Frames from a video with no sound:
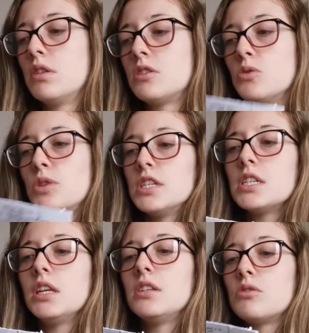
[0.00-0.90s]
So
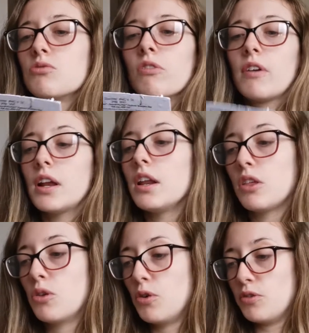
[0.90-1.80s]
this is really
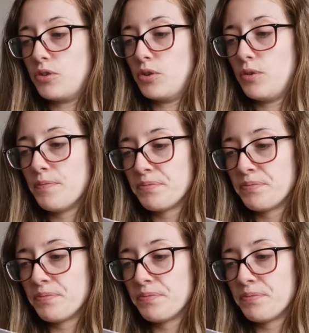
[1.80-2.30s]
thoughtful.